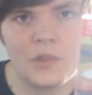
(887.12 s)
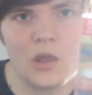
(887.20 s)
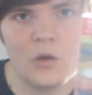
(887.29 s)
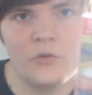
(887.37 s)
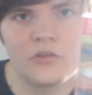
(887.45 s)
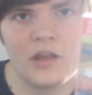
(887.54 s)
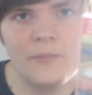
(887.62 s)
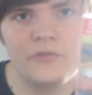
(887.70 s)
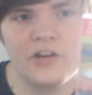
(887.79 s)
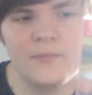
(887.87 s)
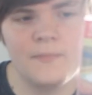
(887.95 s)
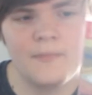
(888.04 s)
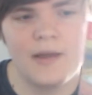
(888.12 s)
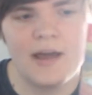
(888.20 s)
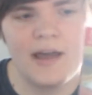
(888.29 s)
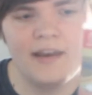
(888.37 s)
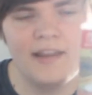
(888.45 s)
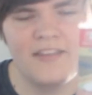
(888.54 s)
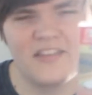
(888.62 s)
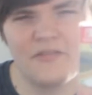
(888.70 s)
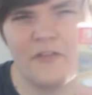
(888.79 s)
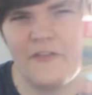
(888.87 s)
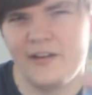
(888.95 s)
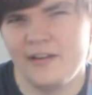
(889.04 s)
ghost type gym and instead
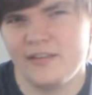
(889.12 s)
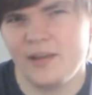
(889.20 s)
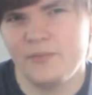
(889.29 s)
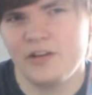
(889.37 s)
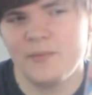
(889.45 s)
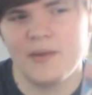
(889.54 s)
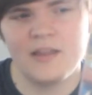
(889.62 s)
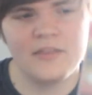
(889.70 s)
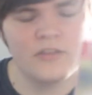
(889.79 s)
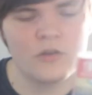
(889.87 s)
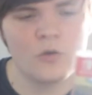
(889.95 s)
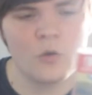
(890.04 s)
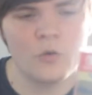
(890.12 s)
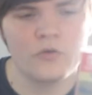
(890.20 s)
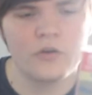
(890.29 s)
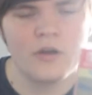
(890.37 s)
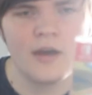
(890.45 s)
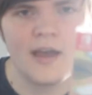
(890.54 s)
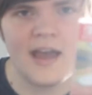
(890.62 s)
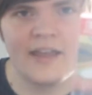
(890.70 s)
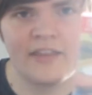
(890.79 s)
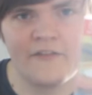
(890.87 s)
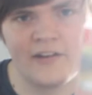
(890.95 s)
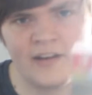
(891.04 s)
of a fighting type gym, and Sword
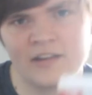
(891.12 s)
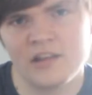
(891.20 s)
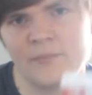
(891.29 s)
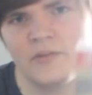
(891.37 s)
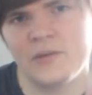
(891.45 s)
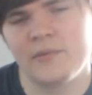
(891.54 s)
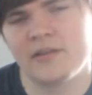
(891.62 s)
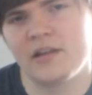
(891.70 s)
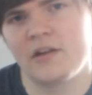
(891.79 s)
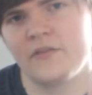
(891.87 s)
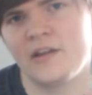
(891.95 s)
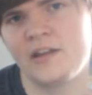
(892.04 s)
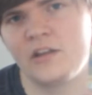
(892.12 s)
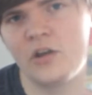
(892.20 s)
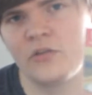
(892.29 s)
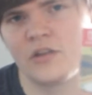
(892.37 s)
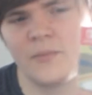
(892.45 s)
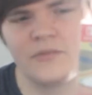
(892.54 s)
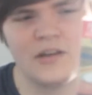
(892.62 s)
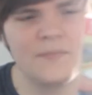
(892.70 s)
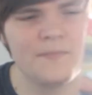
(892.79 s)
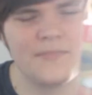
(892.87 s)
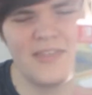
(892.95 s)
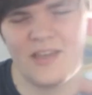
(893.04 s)
has a fighting type gym instead of a ghost type
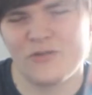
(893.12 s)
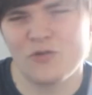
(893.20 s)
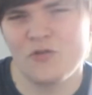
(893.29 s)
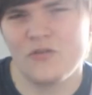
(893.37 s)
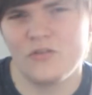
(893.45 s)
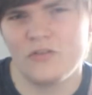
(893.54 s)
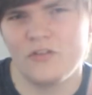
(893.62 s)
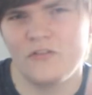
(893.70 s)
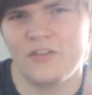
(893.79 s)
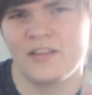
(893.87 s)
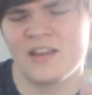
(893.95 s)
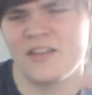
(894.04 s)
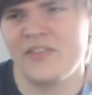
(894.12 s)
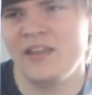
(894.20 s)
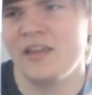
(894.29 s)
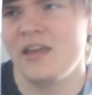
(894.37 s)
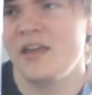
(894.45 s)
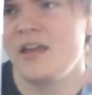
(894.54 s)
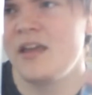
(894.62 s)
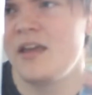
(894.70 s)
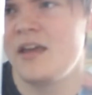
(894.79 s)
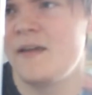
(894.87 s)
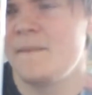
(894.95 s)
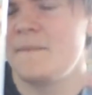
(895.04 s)
gym. That sort of things. And I think
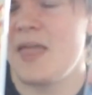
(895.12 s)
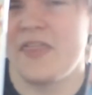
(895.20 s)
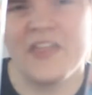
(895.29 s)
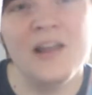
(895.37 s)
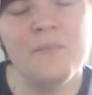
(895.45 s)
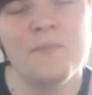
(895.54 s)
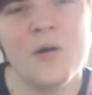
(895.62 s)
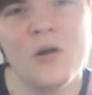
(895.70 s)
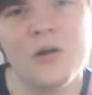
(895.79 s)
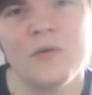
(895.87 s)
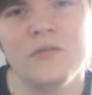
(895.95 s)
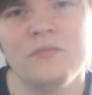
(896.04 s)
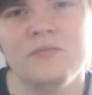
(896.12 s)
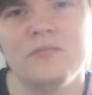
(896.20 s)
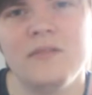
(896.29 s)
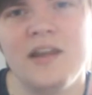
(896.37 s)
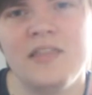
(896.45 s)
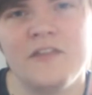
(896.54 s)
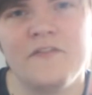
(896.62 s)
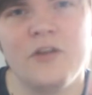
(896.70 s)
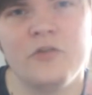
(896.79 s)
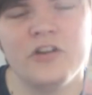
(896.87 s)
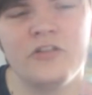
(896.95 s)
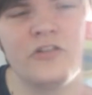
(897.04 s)
Pokemon in the
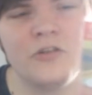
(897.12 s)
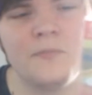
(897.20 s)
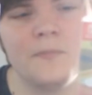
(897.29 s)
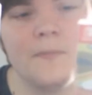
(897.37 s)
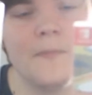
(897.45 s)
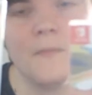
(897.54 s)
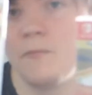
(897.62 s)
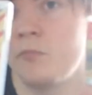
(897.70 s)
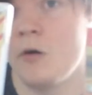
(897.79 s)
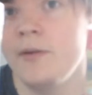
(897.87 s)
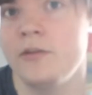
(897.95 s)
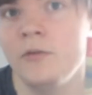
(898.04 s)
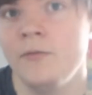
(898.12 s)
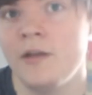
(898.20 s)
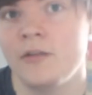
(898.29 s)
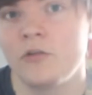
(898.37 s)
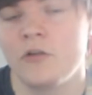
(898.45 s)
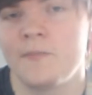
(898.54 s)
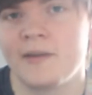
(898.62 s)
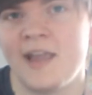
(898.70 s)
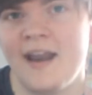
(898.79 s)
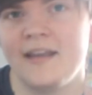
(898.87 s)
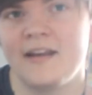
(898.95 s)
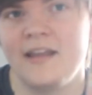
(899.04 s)
future should probably do that sort of
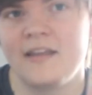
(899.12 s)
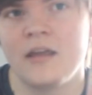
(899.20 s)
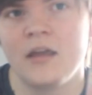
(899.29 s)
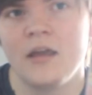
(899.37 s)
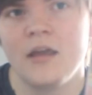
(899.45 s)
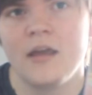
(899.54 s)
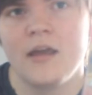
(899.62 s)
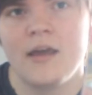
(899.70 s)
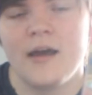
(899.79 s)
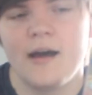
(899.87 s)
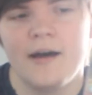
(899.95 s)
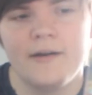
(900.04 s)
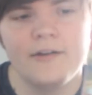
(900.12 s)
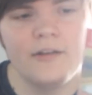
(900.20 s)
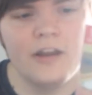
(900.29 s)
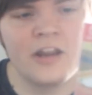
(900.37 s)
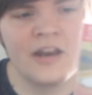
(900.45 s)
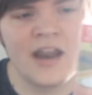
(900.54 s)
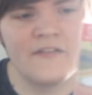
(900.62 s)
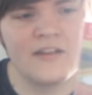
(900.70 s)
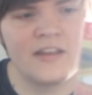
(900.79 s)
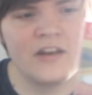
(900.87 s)
mechanic. You can have